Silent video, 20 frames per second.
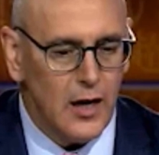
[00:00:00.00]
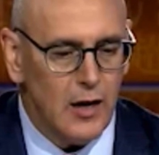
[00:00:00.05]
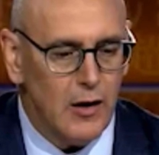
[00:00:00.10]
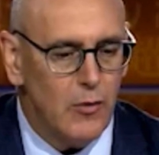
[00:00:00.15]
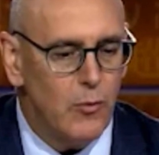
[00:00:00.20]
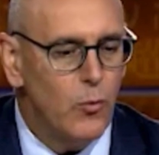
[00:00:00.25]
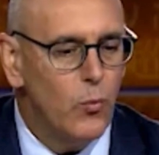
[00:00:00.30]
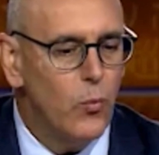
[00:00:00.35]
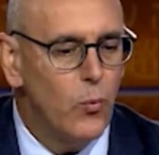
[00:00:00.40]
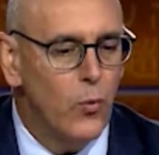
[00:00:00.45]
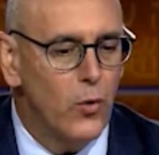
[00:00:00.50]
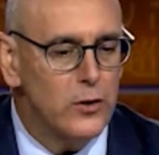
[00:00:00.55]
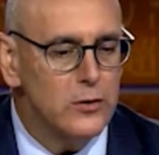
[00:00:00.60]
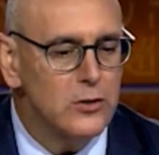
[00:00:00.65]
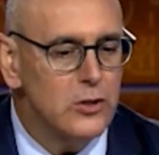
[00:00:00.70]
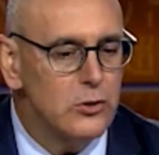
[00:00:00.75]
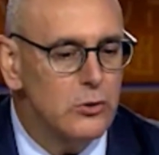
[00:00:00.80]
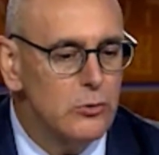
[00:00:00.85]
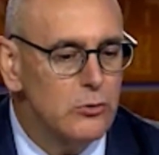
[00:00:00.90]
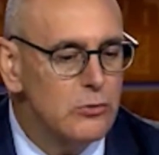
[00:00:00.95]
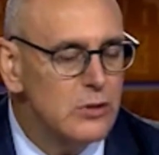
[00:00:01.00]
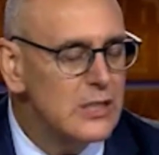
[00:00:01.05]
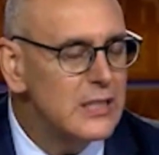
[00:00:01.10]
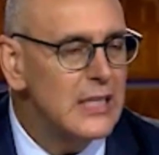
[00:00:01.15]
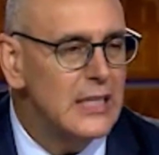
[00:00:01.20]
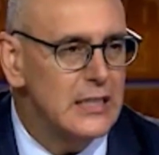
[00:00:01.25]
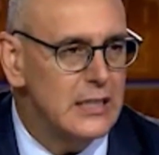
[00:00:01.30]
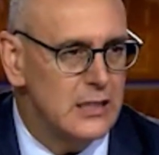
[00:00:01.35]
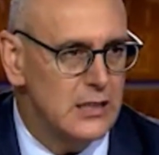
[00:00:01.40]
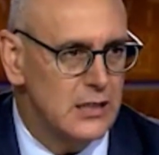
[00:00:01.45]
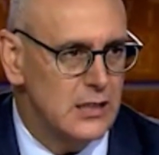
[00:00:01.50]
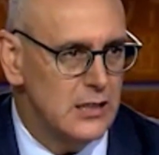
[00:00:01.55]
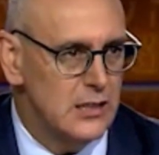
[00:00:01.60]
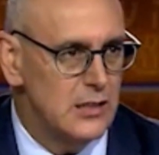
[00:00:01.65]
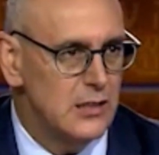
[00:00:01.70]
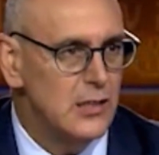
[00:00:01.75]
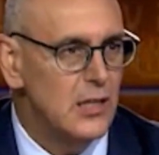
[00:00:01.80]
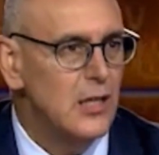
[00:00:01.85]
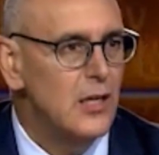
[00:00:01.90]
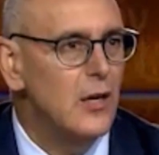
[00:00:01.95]
one or two
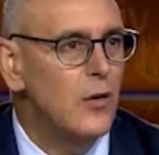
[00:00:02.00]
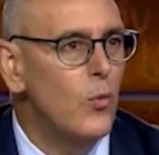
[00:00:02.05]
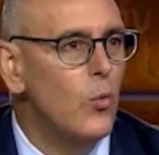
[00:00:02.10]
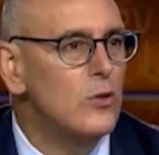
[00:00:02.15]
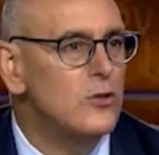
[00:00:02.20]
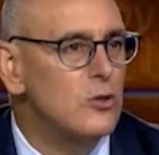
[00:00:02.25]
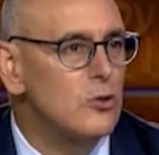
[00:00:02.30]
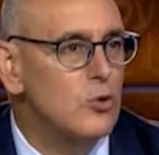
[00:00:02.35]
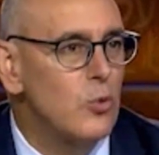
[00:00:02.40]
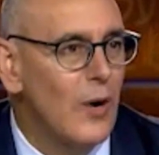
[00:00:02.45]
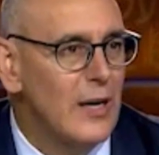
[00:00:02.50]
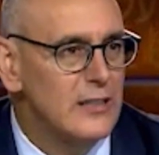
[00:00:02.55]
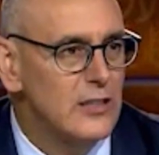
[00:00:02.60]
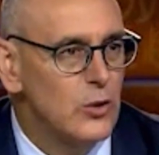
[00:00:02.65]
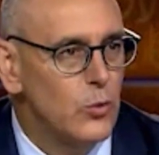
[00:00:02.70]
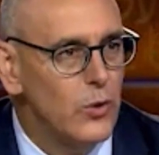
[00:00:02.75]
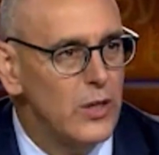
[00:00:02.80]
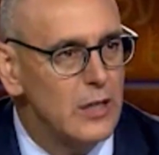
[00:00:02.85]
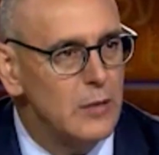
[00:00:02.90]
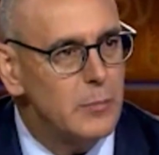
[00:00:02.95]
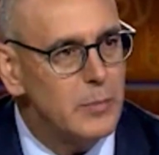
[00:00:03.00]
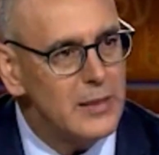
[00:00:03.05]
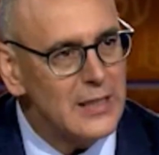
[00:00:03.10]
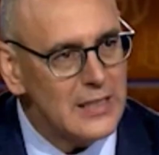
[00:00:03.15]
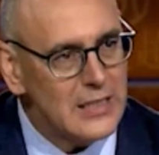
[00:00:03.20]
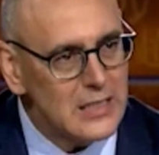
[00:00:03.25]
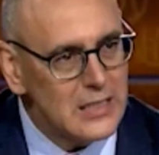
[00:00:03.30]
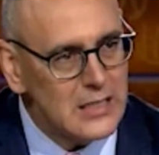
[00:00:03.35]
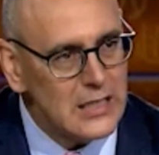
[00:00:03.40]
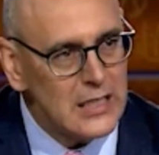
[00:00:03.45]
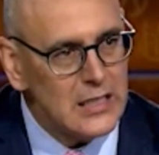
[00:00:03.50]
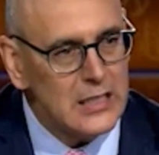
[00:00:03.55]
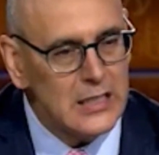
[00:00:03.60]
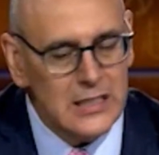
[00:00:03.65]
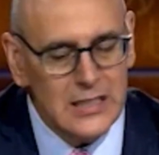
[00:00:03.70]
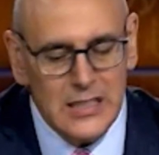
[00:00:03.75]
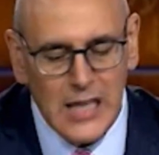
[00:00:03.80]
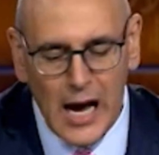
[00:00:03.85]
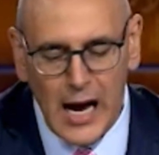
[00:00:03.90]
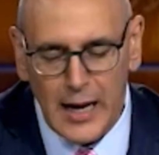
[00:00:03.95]
sentences once or twice a week, but
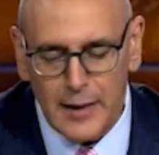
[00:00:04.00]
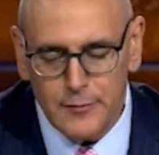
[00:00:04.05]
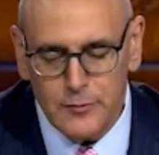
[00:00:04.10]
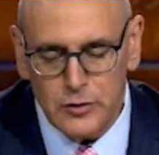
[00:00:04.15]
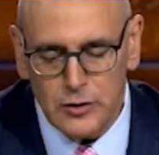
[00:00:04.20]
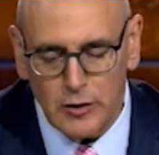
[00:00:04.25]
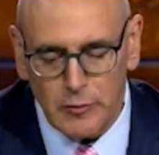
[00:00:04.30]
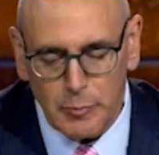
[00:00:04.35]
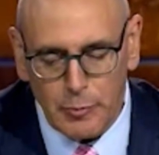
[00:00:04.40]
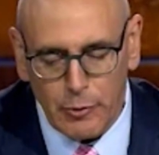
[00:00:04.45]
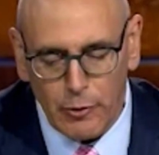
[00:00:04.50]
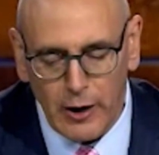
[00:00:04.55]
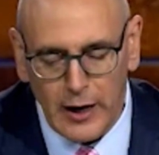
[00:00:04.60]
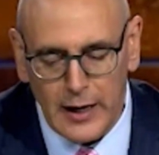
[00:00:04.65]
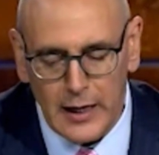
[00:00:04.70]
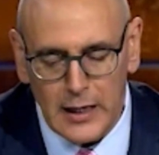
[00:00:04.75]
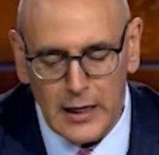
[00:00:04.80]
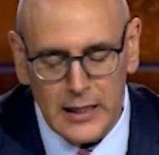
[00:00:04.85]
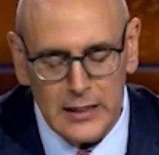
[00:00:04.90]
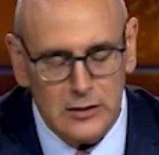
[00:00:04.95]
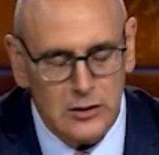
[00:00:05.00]
extended times of praying in